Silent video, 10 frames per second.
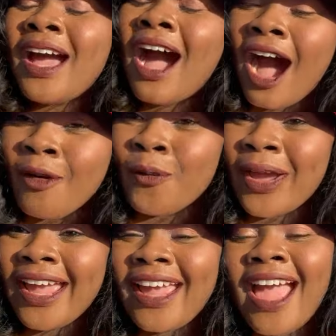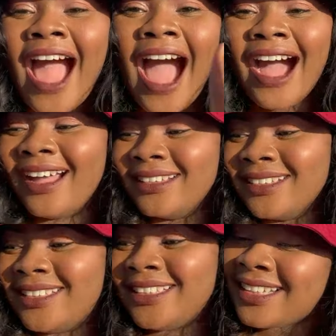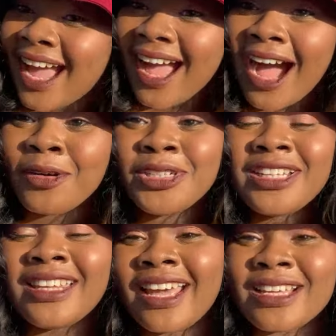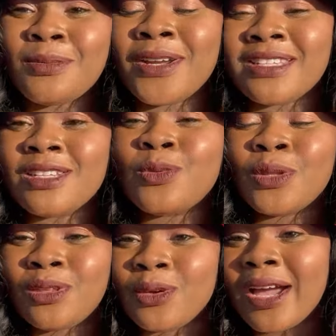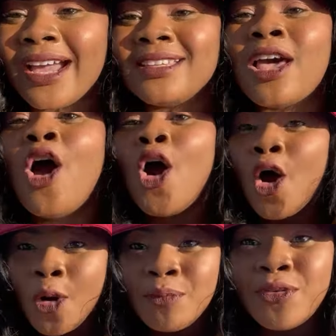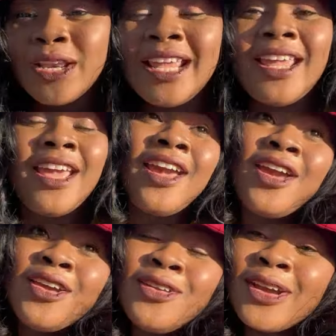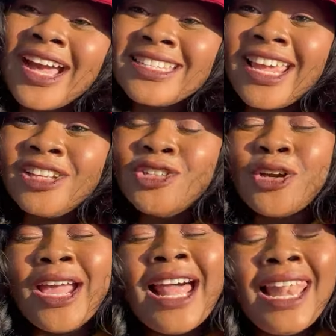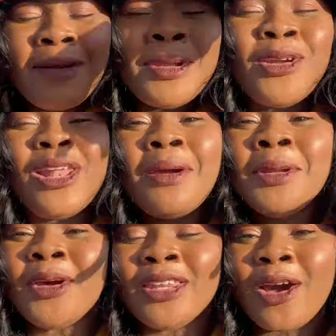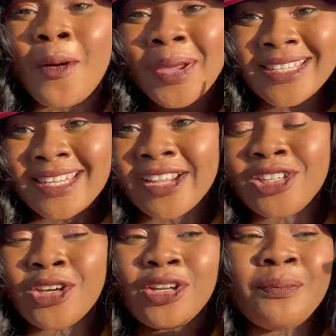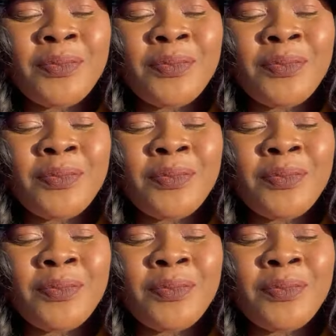our way and yeah i will share the experiences with you guys hopefully you guys enjoy and let me know let me know in the comment section